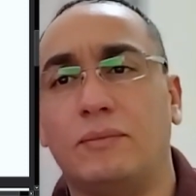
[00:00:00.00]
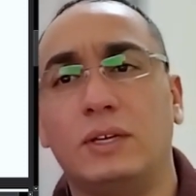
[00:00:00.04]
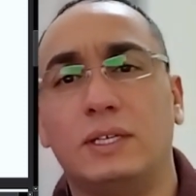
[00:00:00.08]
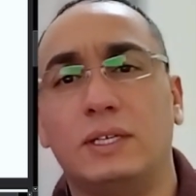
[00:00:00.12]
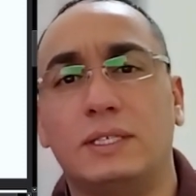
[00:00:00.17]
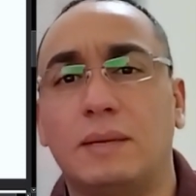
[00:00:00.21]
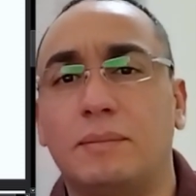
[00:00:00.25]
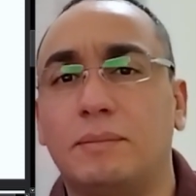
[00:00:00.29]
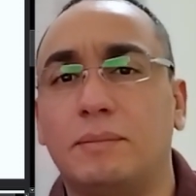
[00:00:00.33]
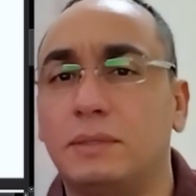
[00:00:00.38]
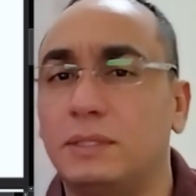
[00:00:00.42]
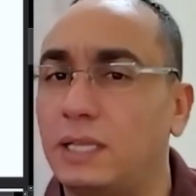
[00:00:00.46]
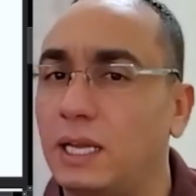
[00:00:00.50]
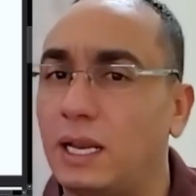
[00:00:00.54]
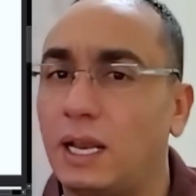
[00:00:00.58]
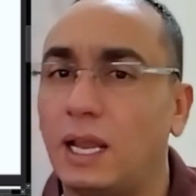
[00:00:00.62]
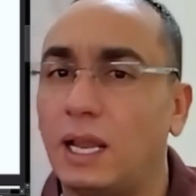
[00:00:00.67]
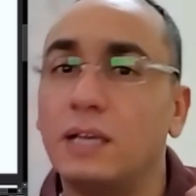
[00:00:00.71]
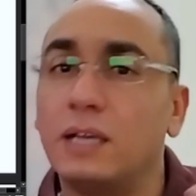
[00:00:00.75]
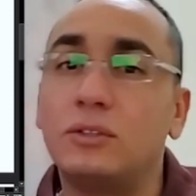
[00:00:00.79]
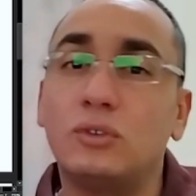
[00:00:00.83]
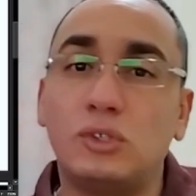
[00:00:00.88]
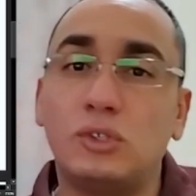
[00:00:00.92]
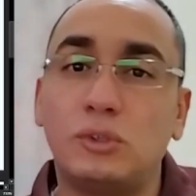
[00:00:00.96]
For example, they
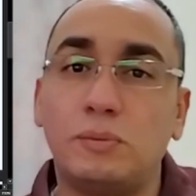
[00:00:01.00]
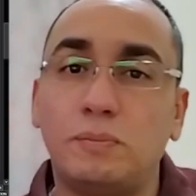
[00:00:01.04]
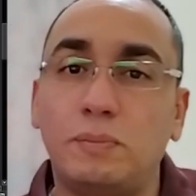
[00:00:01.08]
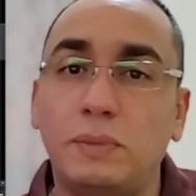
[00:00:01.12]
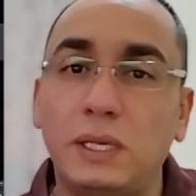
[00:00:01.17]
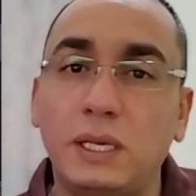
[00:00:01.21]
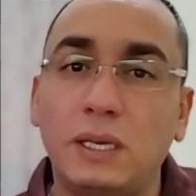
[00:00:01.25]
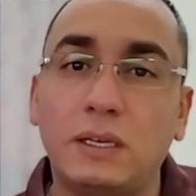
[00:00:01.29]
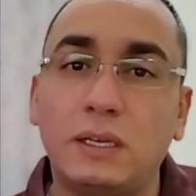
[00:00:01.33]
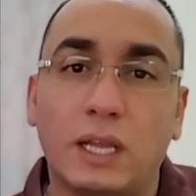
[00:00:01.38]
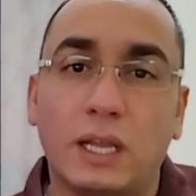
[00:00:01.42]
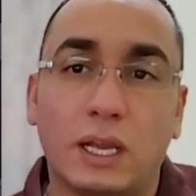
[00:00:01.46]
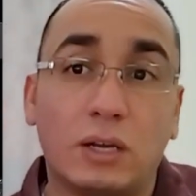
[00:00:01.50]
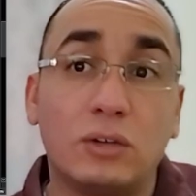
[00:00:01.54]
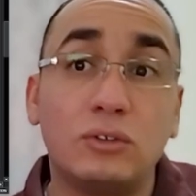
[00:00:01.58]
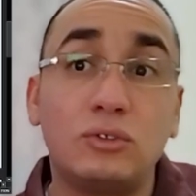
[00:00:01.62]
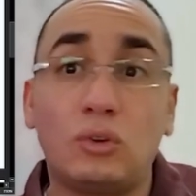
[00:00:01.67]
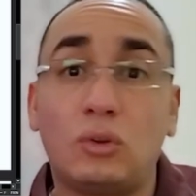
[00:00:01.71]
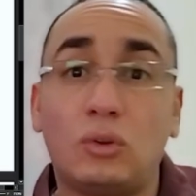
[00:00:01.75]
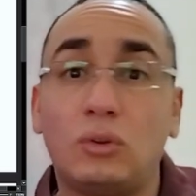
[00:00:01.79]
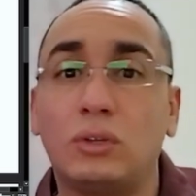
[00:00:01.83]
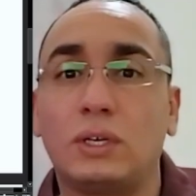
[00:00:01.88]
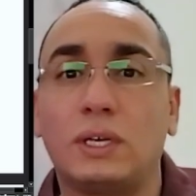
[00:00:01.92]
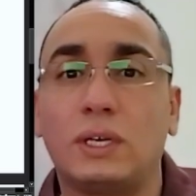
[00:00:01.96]
like to speak, they
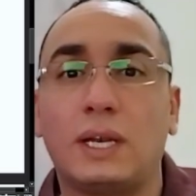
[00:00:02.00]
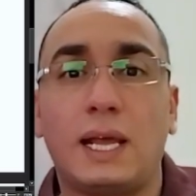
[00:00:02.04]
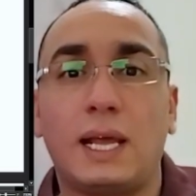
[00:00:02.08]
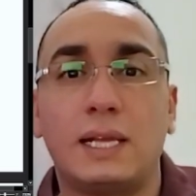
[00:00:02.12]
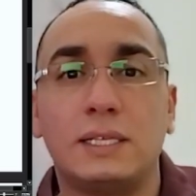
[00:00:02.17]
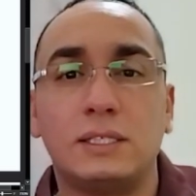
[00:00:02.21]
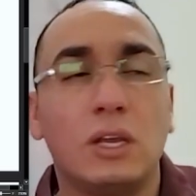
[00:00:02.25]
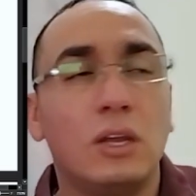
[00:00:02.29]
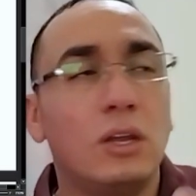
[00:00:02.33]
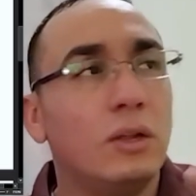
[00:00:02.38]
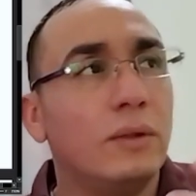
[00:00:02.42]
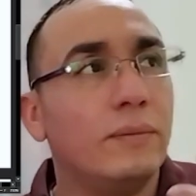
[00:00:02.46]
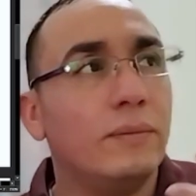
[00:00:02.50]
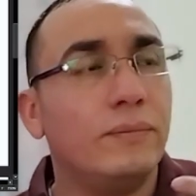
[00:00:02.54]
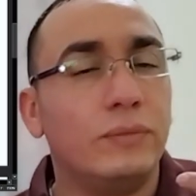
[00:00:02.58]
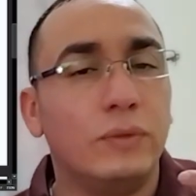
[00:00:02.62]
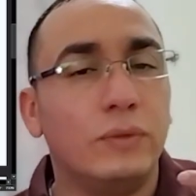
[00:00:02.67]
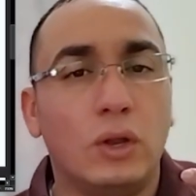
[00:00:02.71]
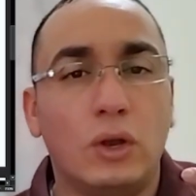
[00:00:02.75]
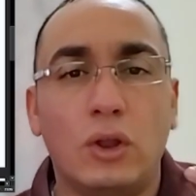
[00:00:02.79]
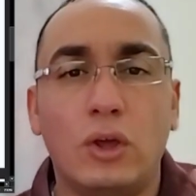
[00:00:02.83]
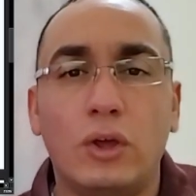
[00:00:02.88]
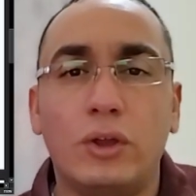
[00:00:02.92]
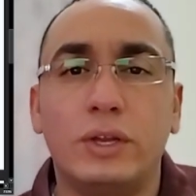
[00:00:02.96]
control the class,
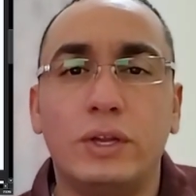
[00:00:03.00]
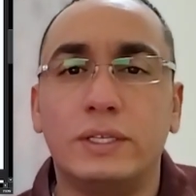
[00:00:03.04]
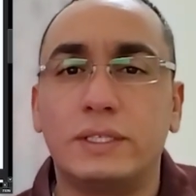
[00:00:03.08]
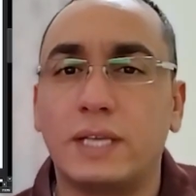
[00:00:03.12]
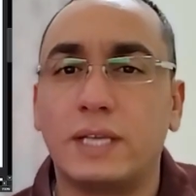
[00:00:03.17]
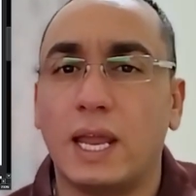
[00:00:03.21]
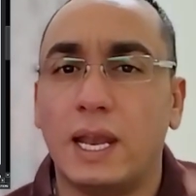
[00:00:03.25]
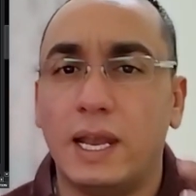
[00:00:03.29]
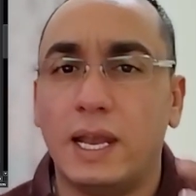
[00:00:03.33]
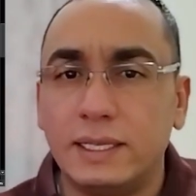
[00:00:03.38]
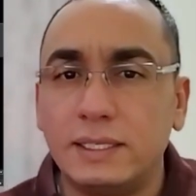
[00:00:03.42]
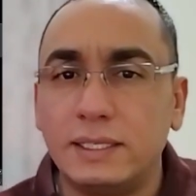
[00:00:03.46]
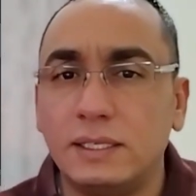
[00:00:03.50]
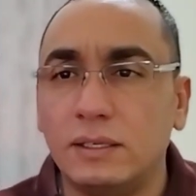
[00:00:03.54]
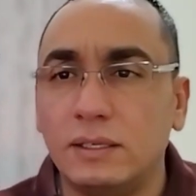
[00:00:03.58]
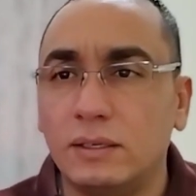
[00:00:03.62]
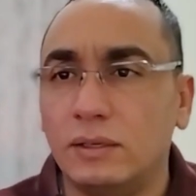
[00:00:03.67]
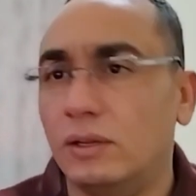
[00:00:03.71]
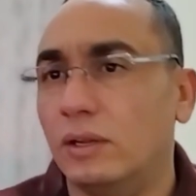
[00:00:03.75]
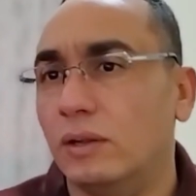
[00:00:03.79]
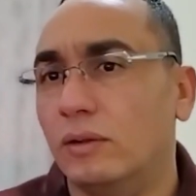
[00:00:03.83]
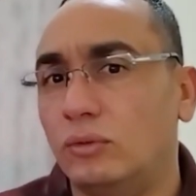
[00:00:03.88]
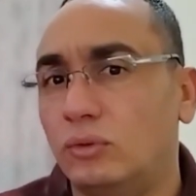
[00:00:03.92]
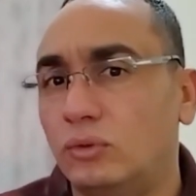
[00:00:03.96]
the learners can listen,
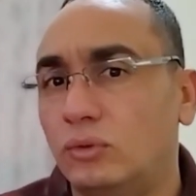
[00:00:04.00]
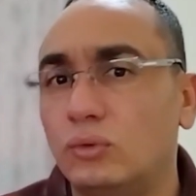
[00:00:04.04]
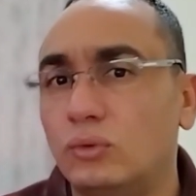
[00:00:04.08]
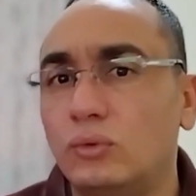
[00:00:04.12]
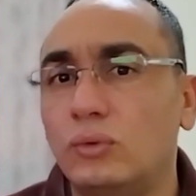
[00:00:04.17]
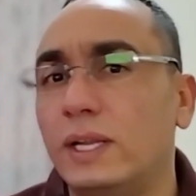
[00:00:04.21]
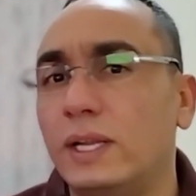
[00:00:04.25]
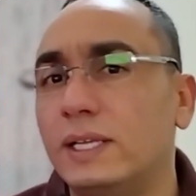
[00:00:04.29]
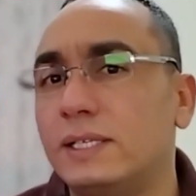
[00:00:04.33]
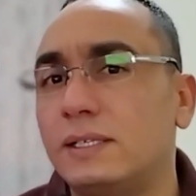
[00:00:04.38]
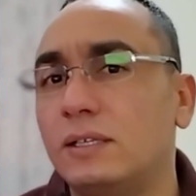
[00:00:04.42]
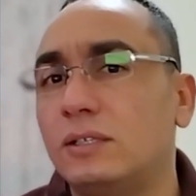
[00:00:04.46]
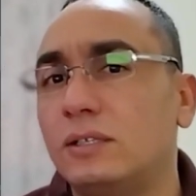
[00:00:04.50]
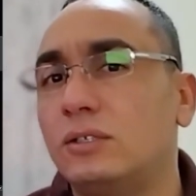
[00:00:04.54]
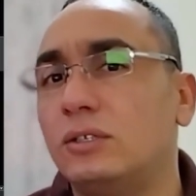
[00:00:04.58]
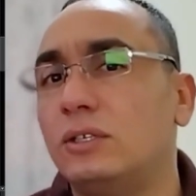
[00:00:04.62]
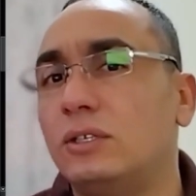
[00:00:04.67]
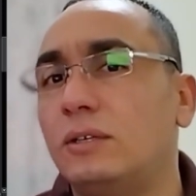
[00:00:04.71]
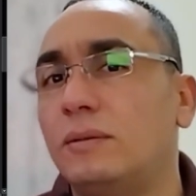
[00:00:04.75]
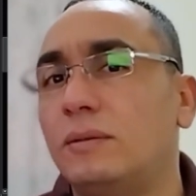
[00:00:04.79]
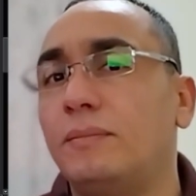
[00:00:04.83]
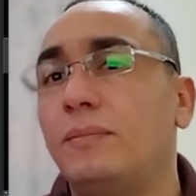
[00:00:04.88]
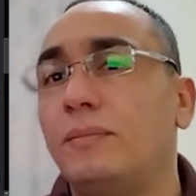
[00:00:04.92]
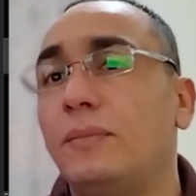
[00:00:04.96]
they do listen to
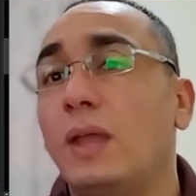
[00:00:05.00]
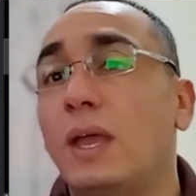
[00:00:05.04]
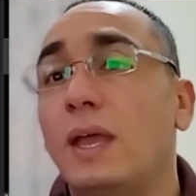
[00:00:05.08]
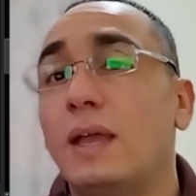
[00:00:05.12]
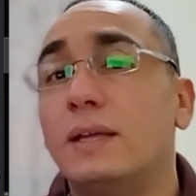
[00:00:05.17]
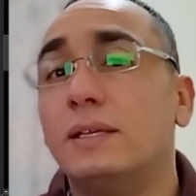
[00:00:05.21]
them.